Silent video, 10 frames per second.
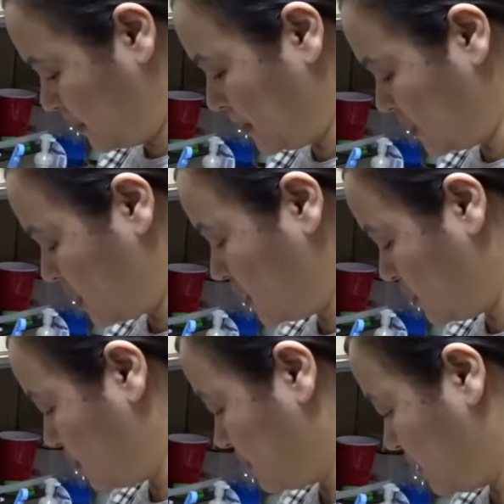
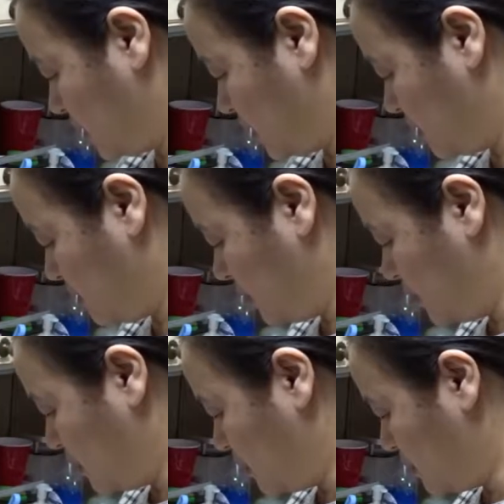pinches, yeah.
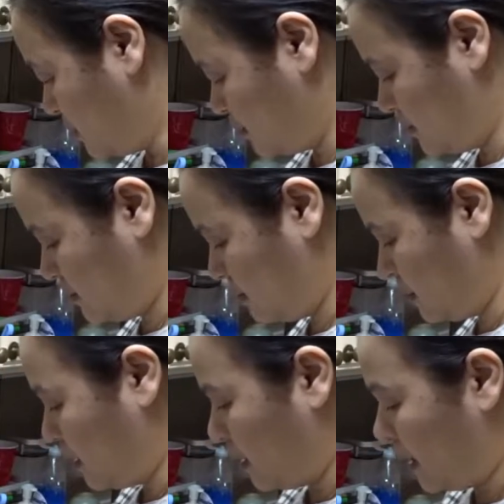
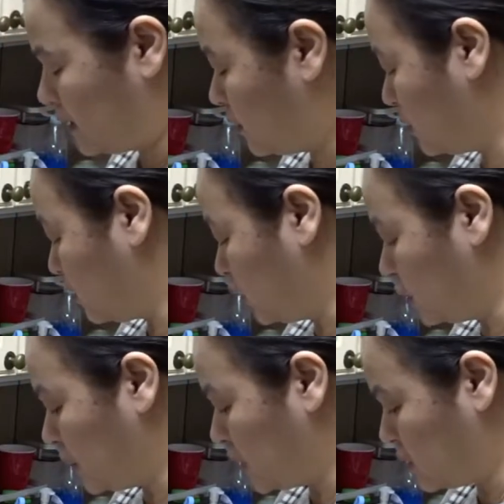I don't want
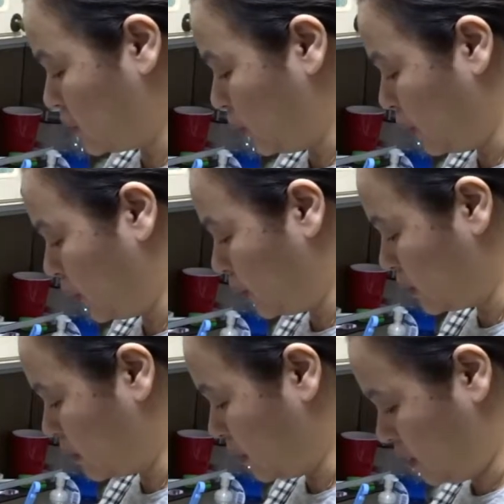too much
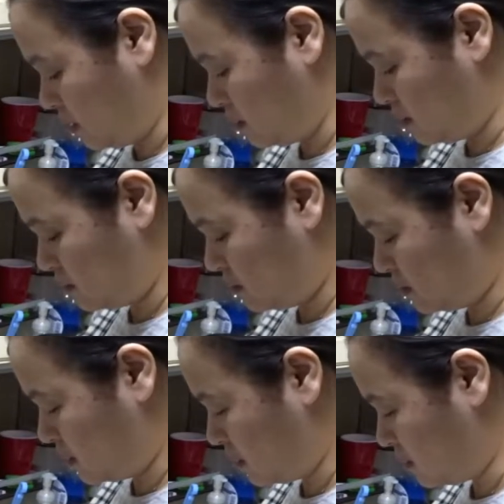put
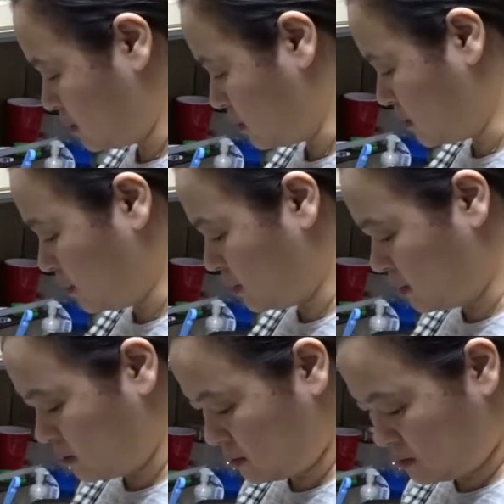
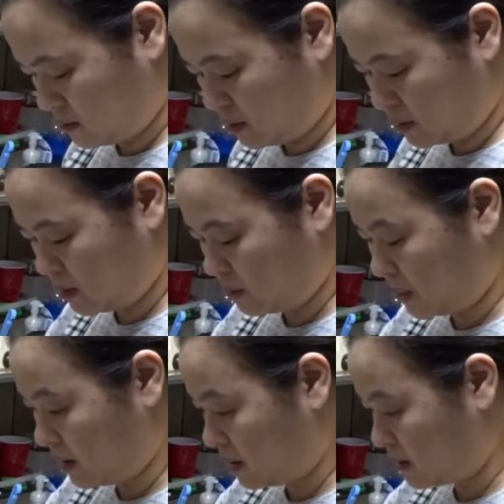salt
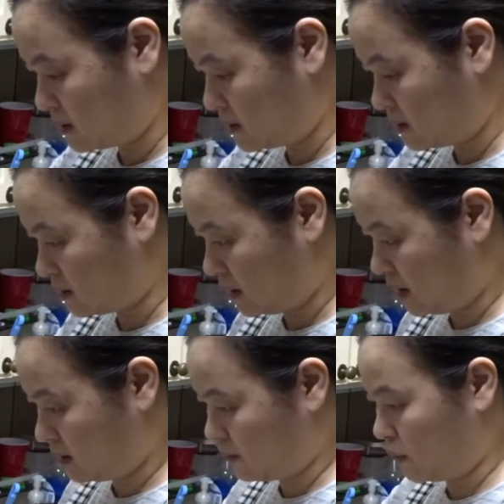because
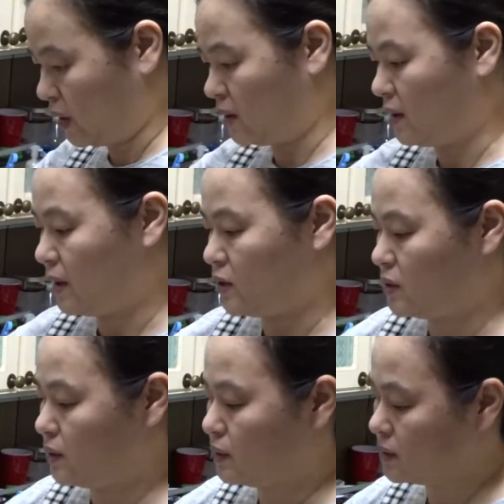when I
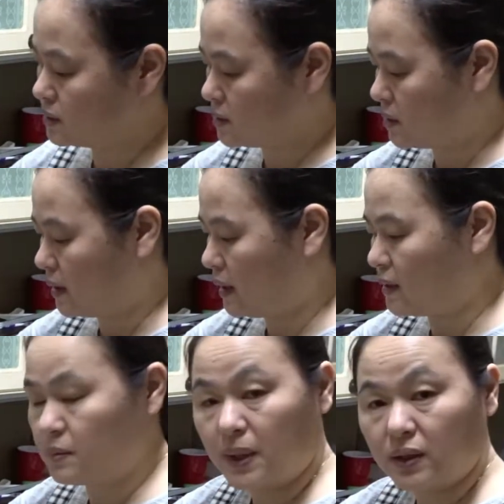do it's
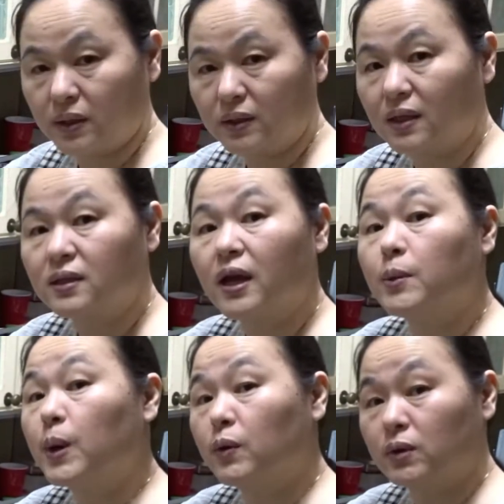egg batter, that
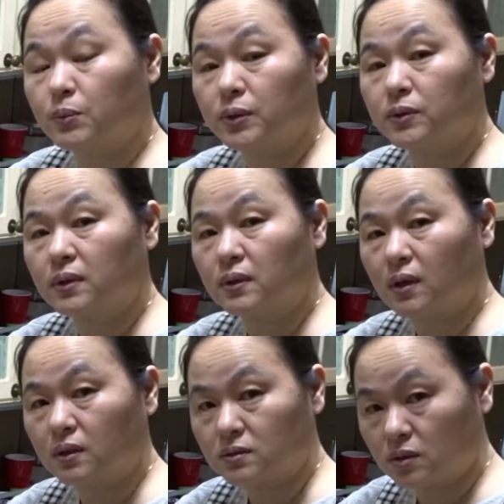time I'm gonna put
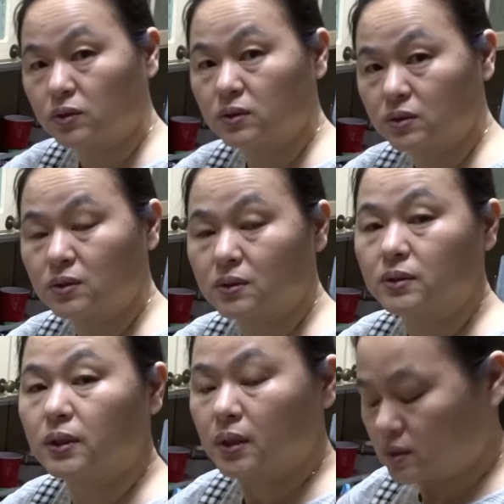salt
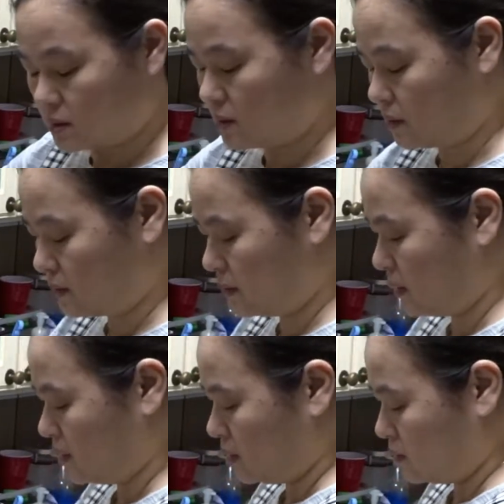too. So
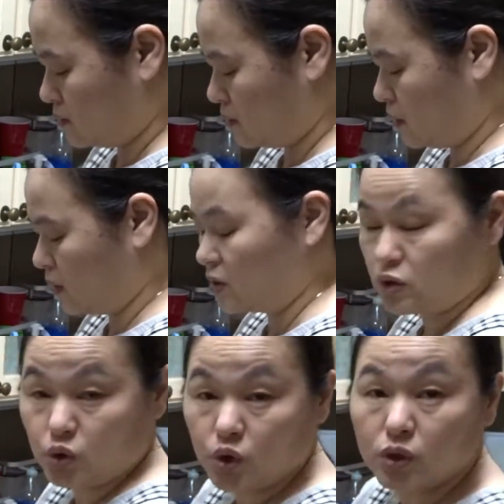don't
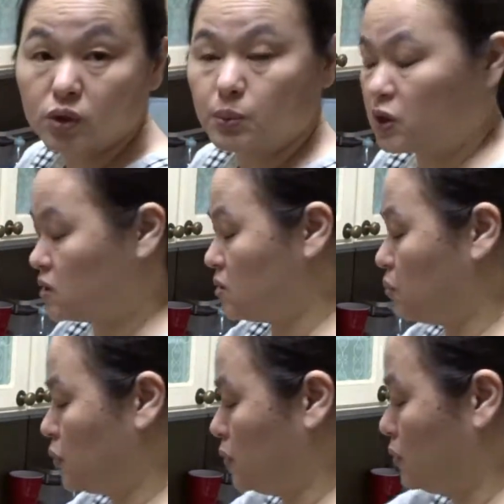need too much
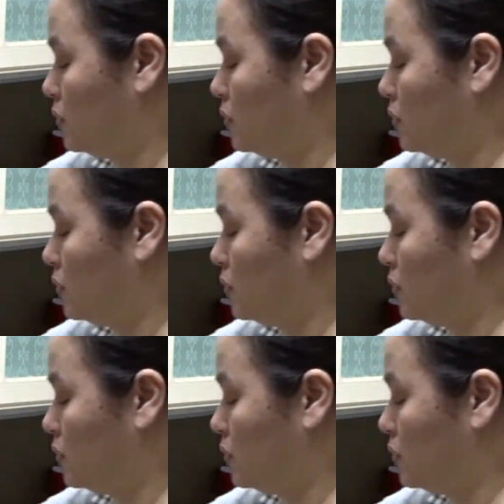put.